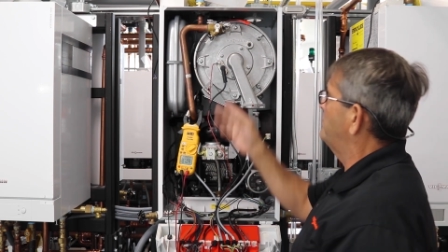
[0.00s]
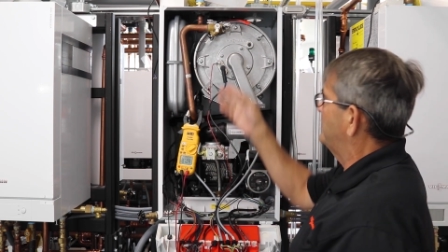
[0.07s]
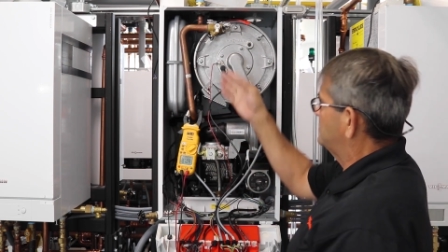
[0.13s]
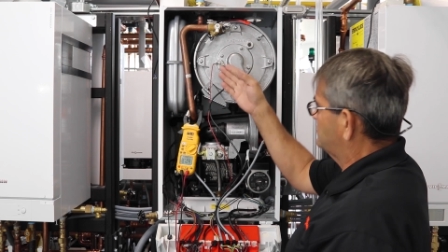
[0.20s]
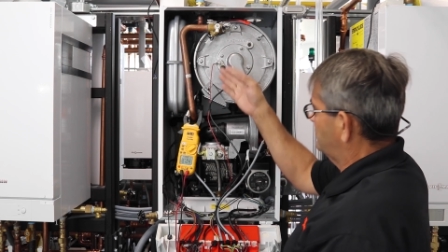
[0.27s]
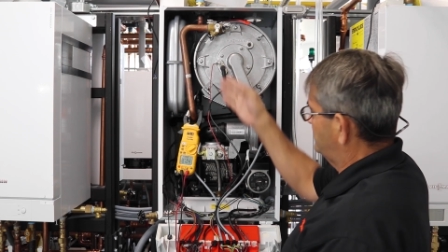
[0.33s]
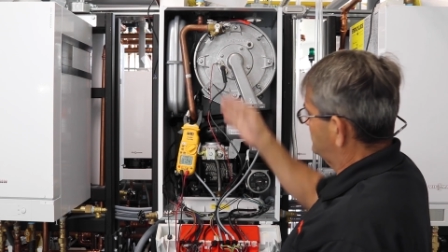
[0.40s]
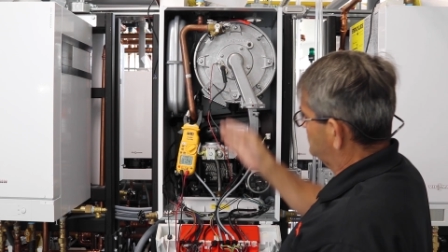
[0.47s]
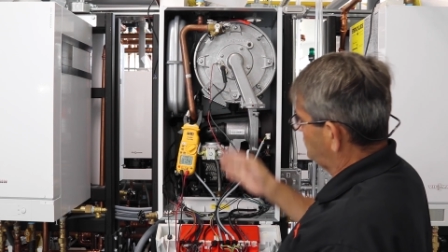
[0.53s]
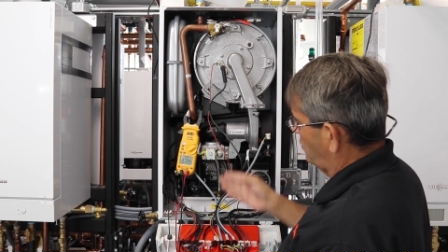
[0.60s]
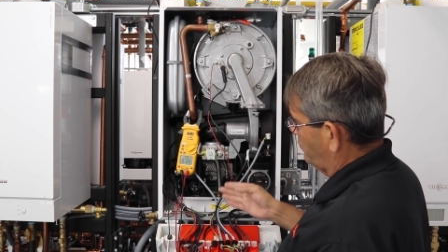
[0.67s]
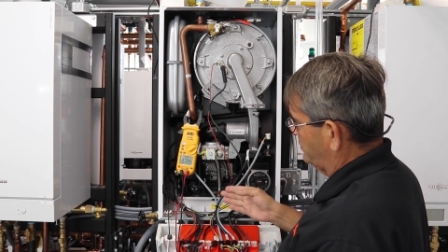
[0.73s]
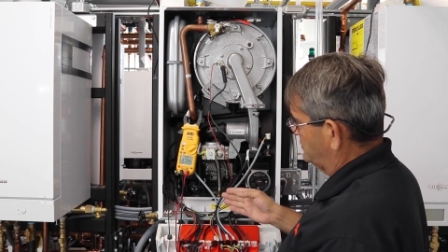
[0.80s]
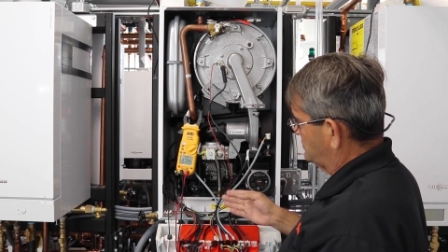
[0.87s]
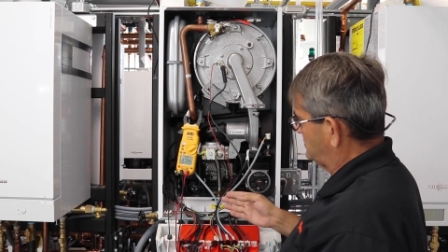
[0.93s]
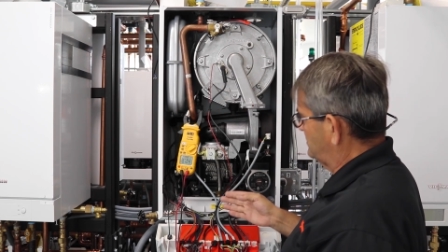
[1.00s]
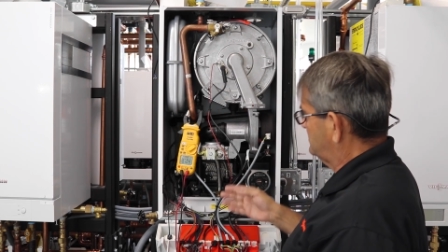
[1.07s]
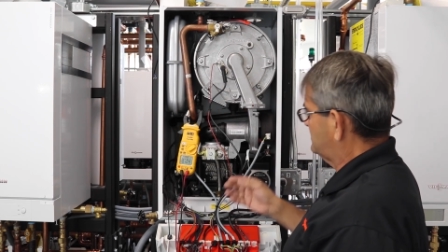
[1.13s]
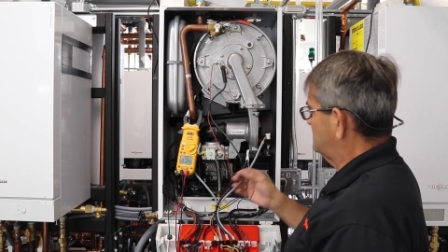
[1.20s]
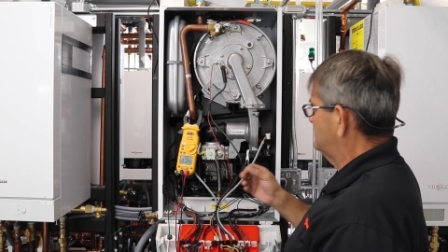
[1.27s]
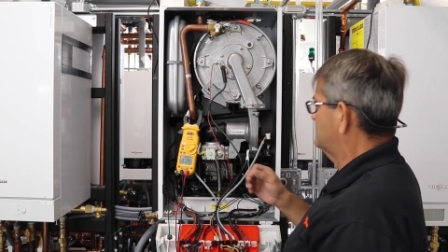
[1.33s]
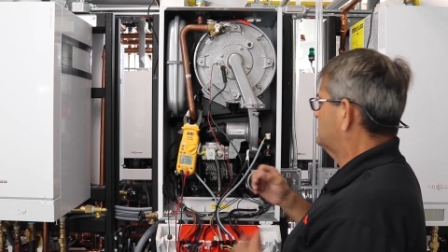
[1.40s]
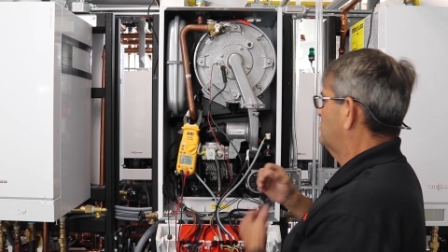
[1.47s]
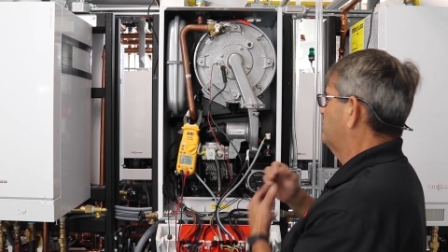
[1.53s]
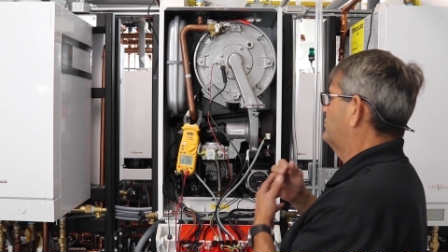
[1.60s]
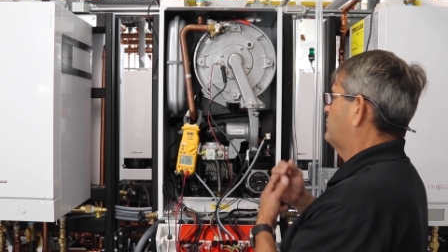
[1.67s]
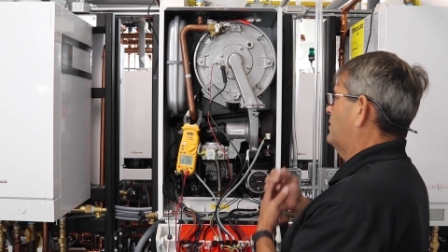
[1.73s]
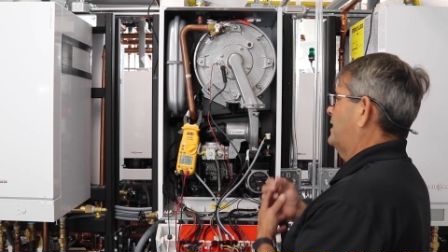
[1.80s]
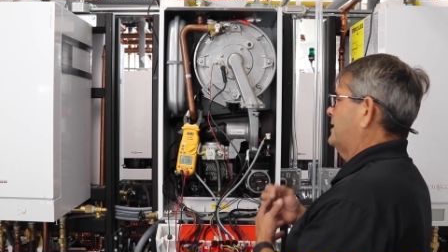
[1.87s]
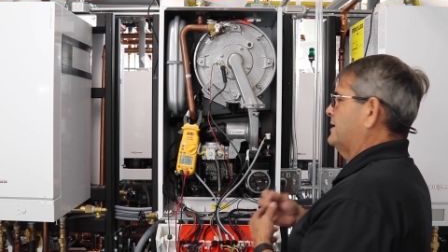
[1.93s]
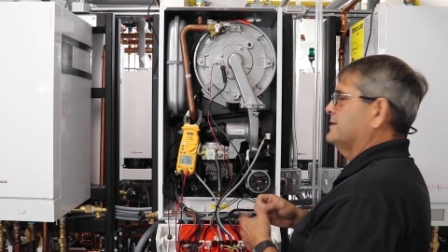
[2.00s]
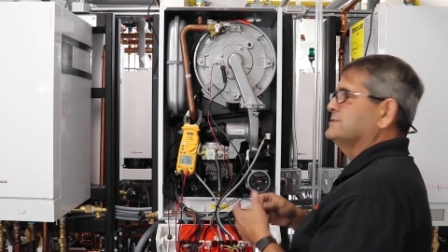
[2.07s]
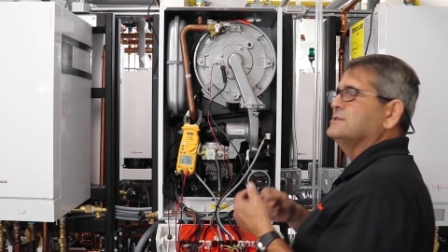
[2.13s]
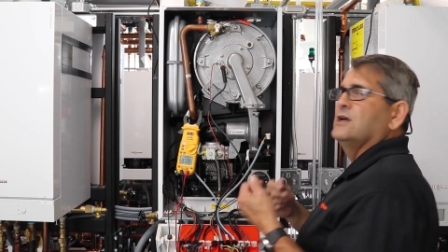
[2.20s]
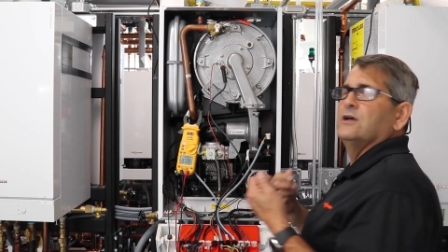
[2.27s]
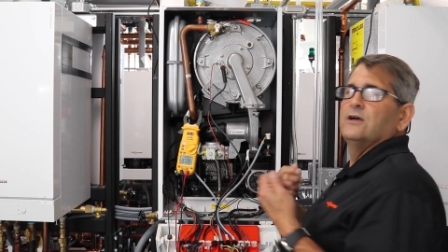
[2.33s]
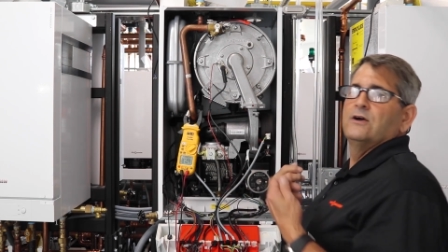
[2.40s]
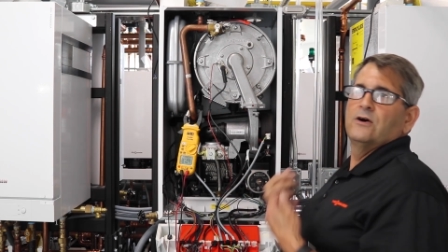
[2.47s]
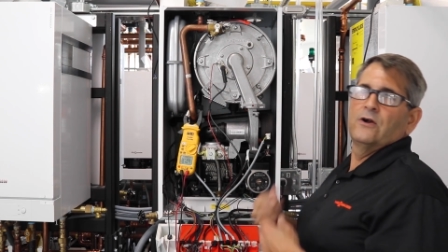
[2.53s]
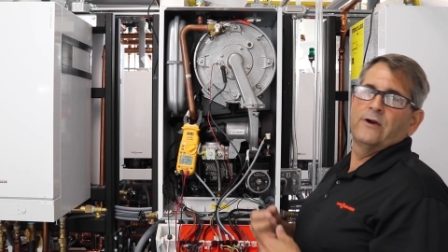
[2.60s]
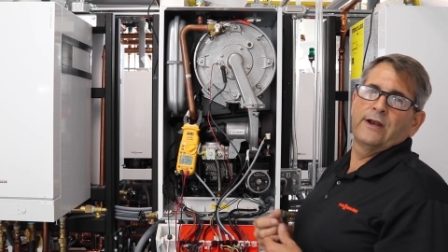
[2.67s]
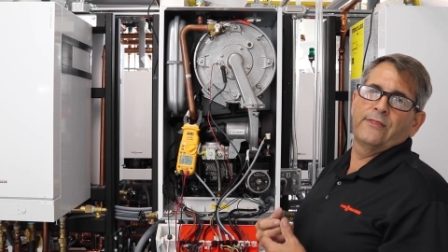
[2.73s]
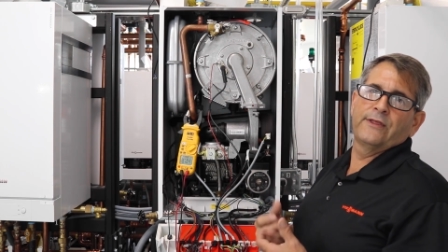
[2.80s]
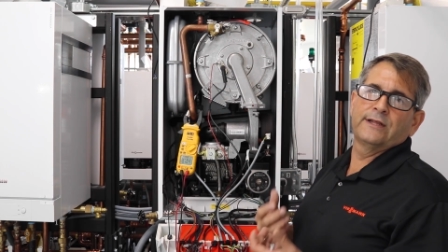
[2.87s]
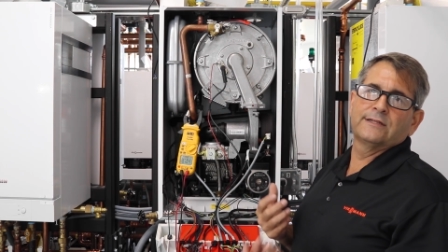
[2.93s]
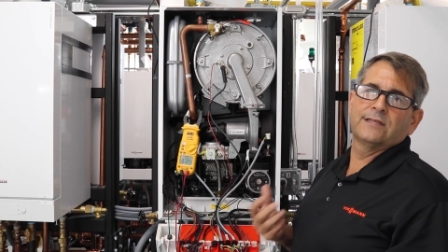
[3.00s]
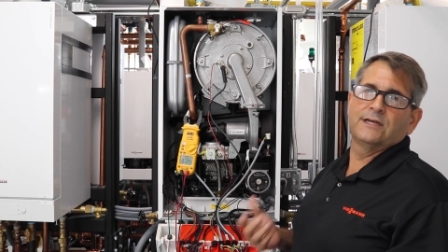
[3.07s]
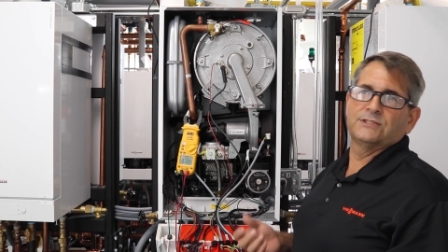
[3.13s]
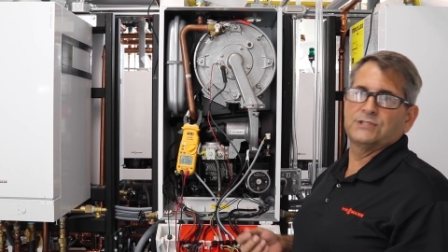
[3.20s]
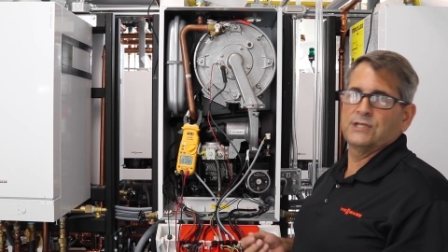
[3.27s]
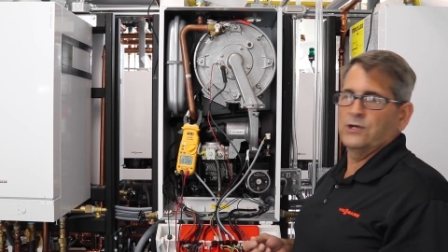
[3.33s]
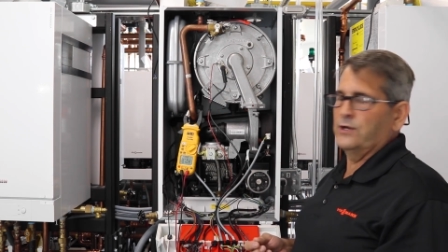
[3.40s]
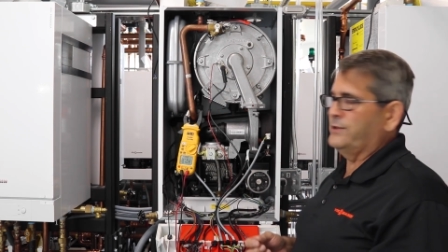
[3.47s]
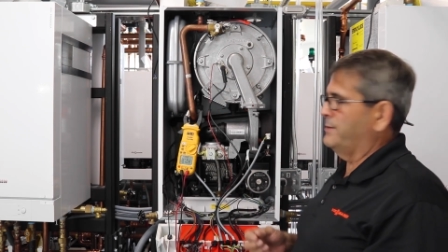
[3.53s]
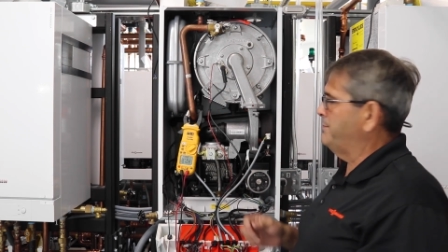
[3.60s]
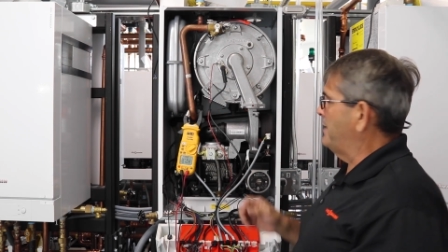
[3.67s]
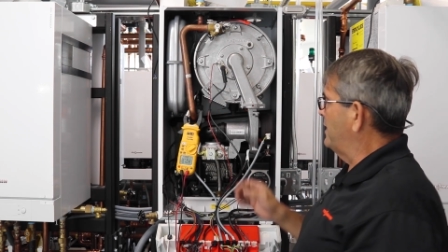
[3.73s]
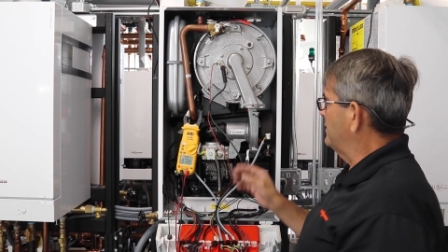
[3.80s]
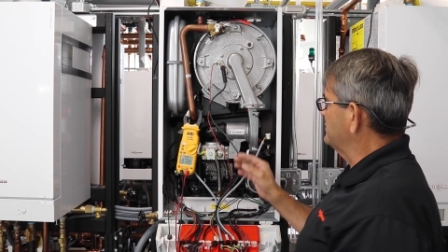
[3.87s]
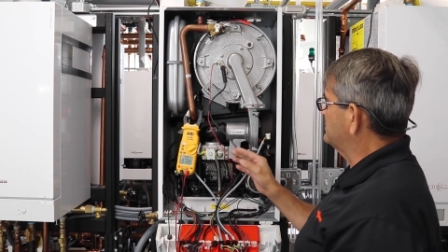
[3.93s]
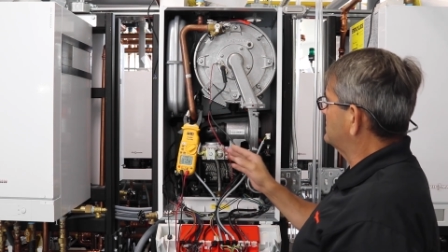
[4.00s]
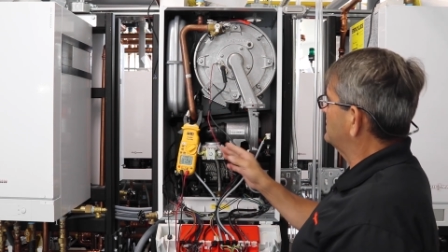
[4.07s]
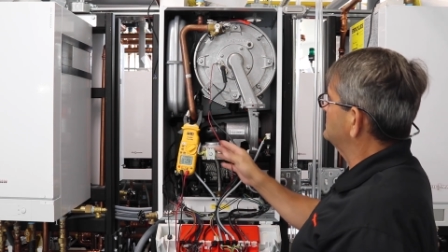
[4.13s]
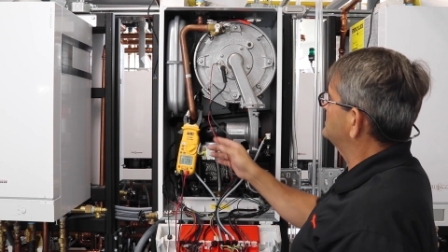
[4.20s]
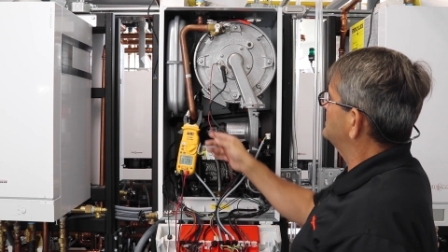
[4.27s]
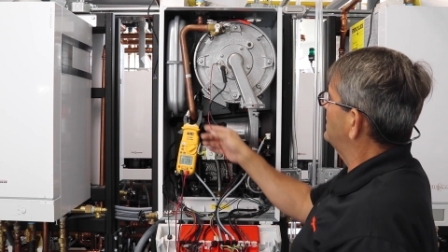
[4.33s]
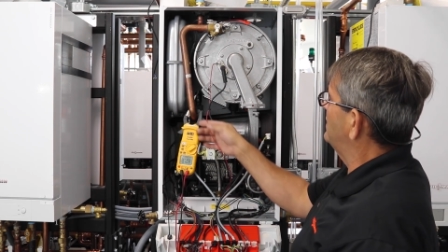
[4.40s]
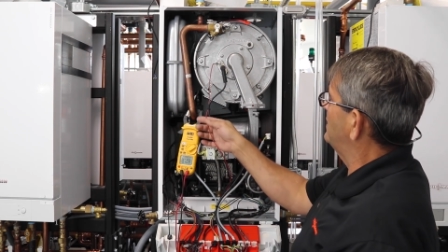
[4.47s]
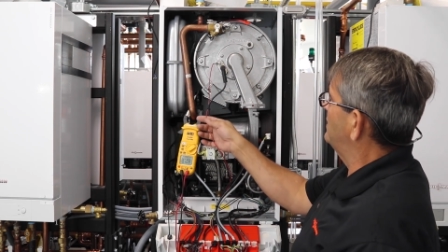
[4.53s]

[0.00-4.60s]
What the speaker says: Make sure there's no resistance or break or anything touching on the metals, because